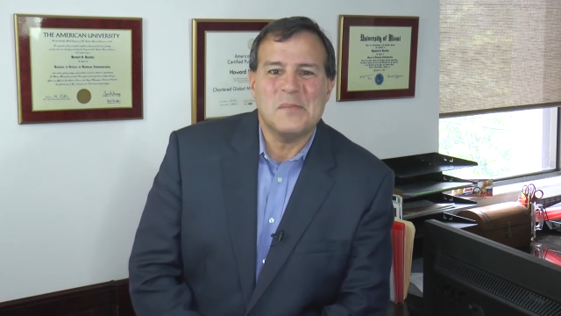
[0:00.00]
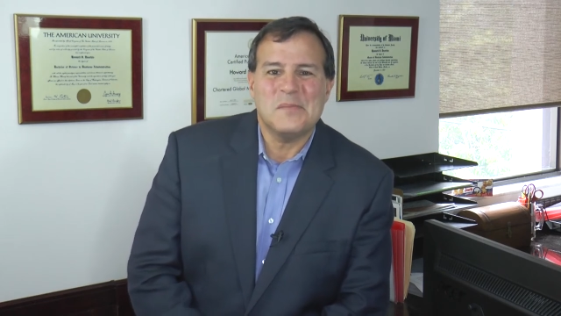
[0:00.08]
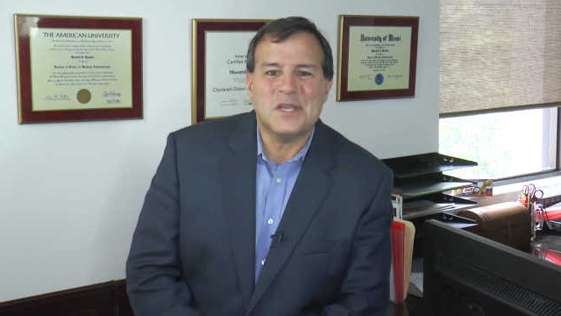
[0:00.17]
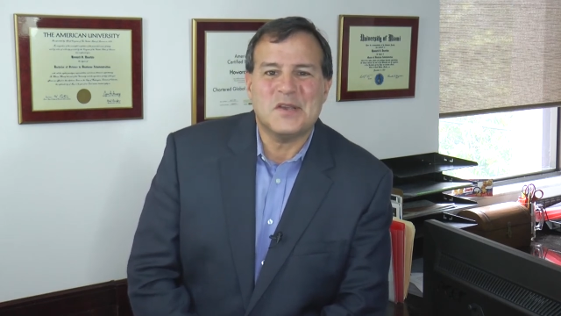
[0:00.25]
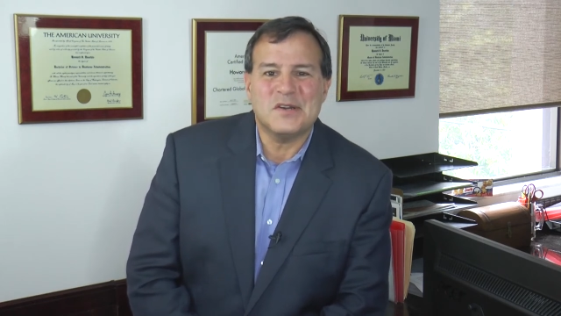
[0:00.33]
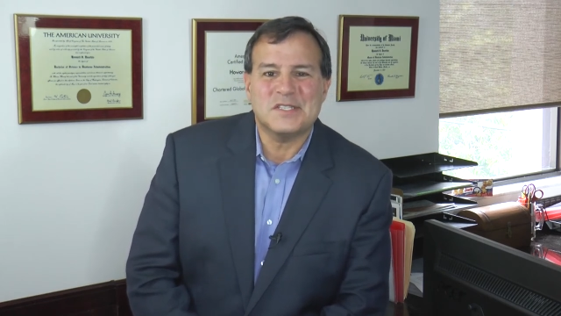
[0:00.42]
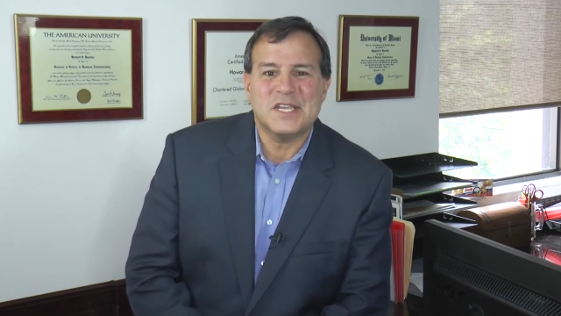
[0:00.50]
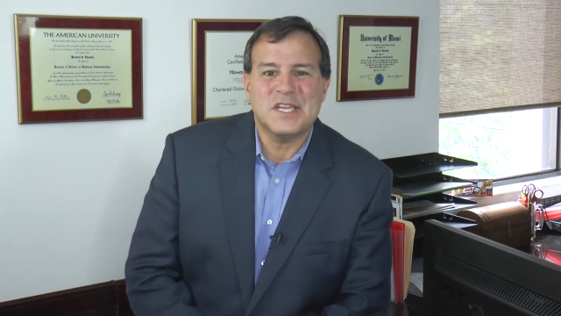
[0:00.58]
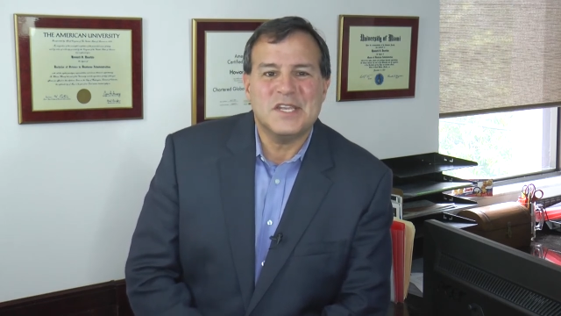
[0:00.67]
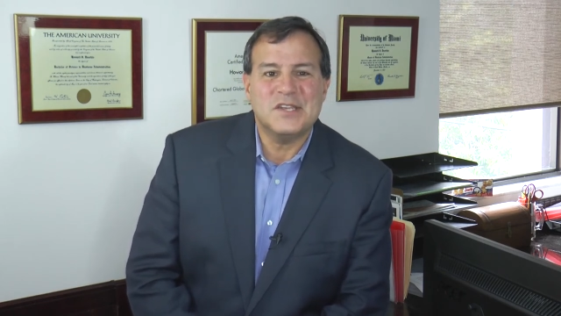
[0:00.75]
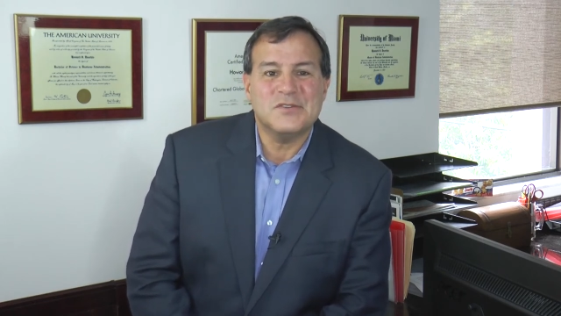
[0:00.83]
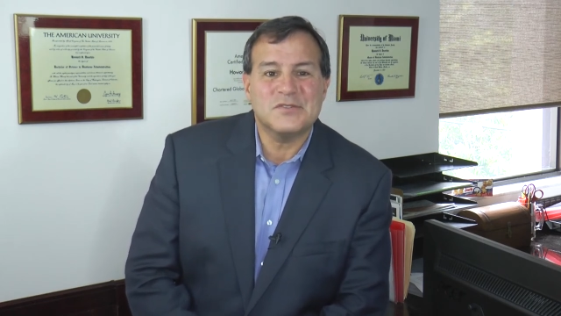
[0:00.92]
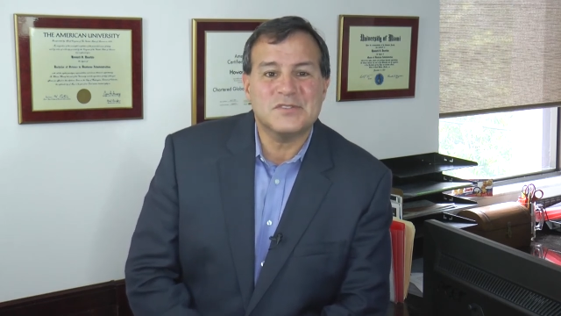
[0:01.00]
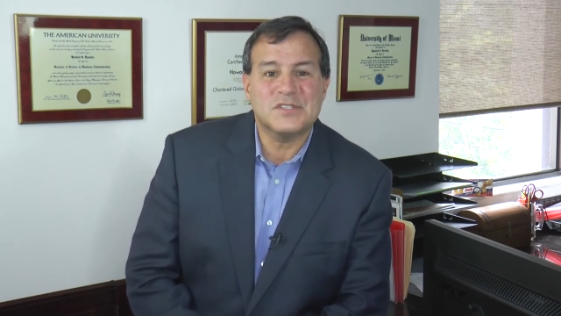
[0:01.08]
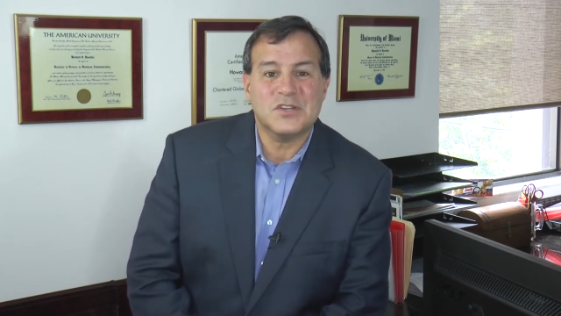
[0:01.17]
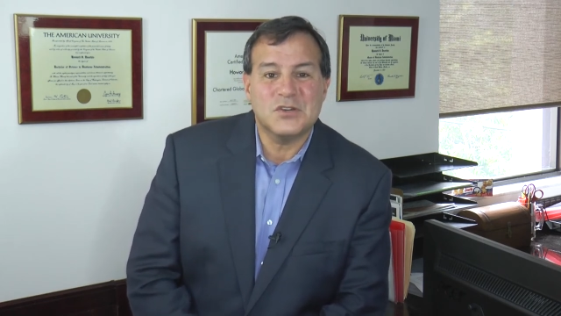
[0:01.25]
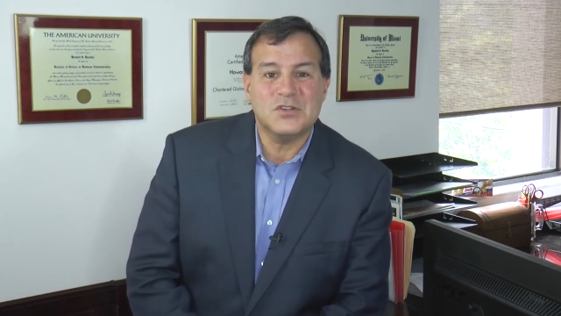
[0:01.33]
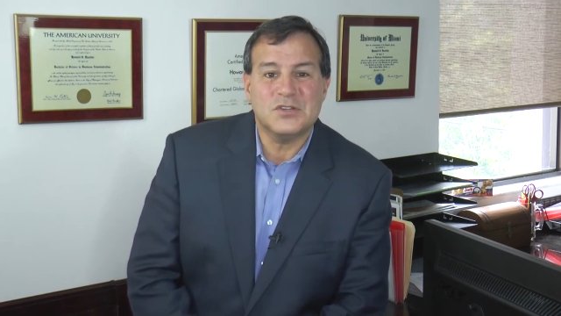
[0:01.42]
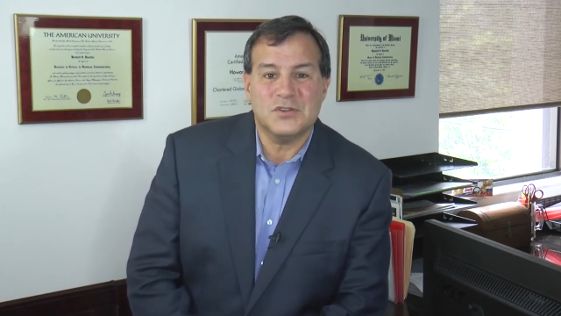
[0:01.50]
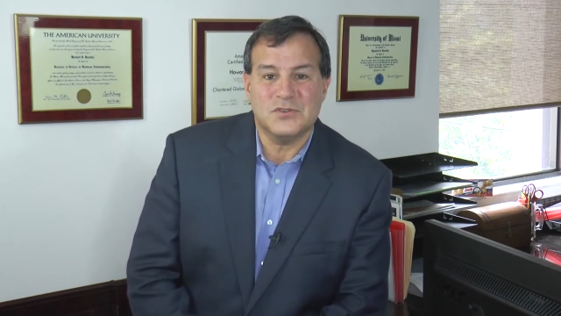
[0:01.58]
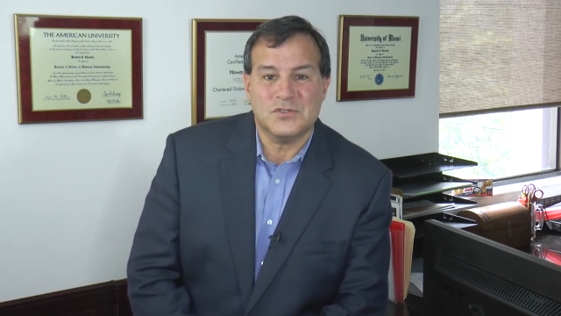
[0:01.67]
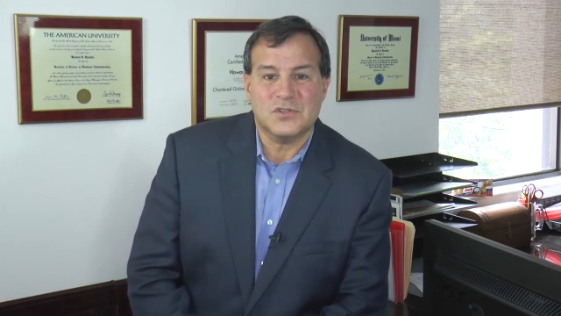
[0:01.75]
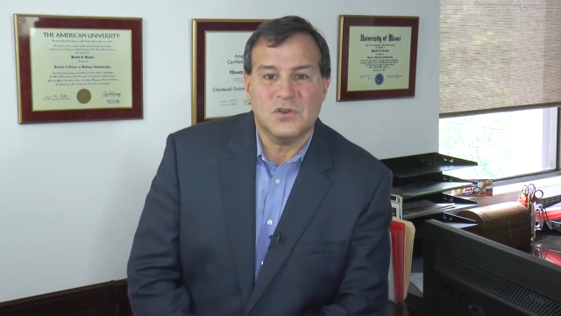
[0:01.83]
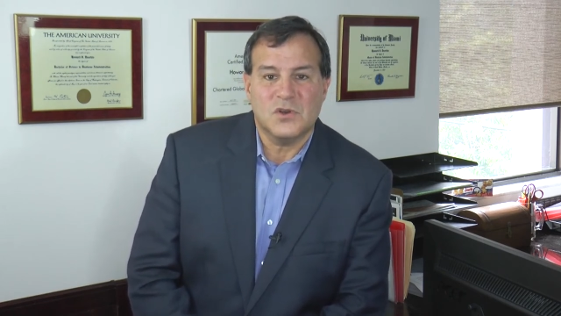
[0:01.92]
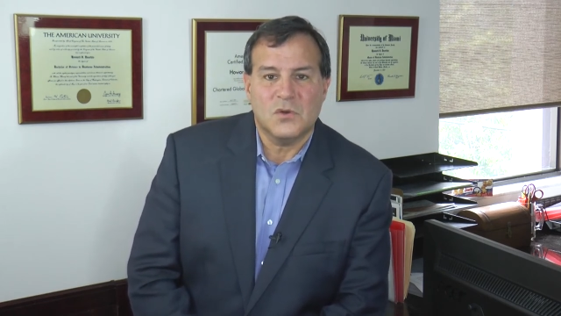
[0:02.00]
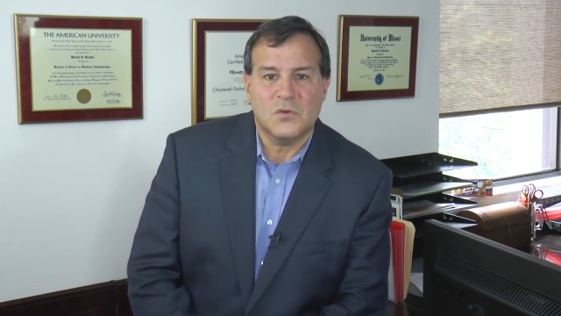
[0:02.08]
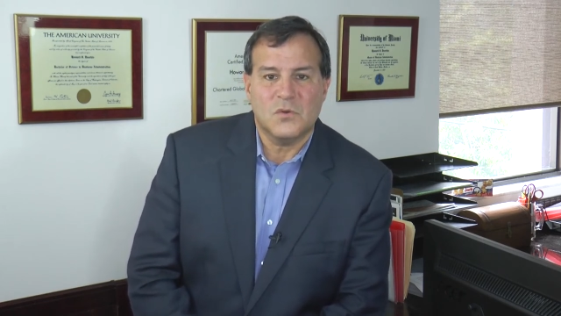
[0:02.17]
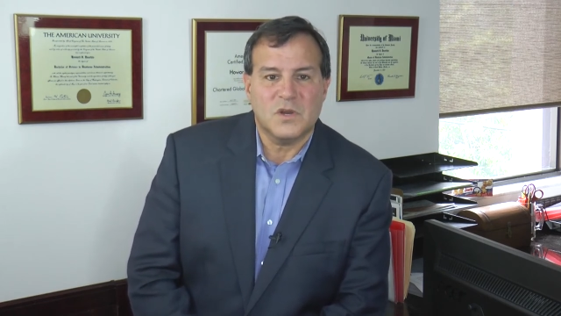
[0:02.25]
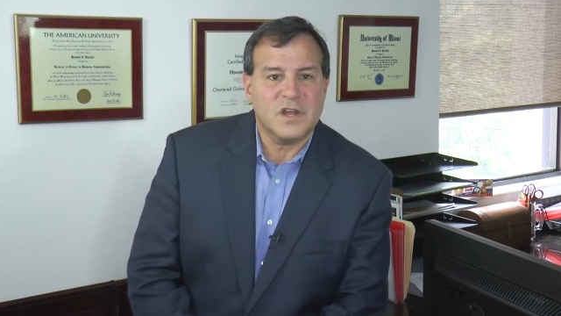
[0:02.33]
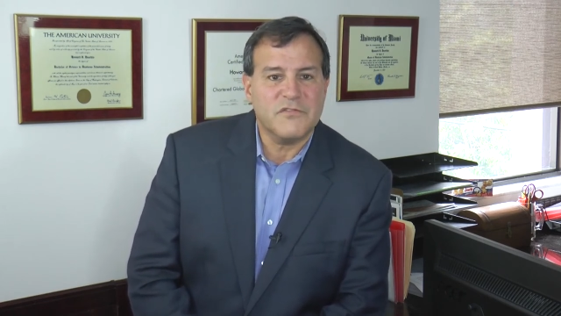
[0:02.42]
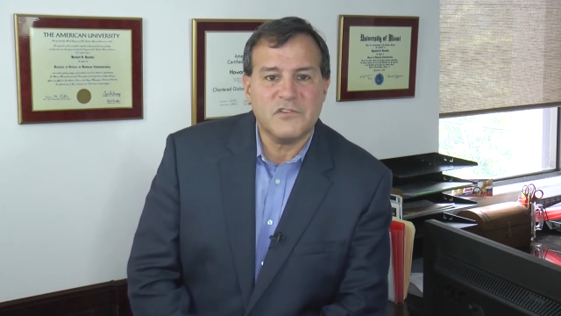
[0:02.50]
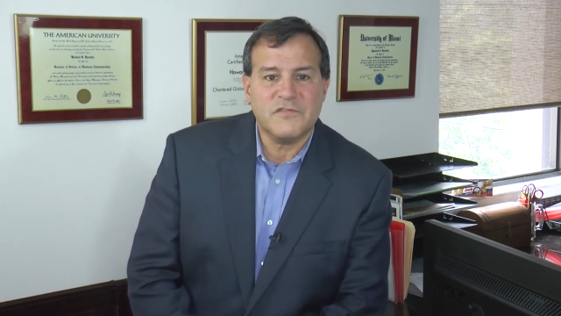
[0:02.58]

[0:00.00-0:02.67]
because here's the good news. Whatever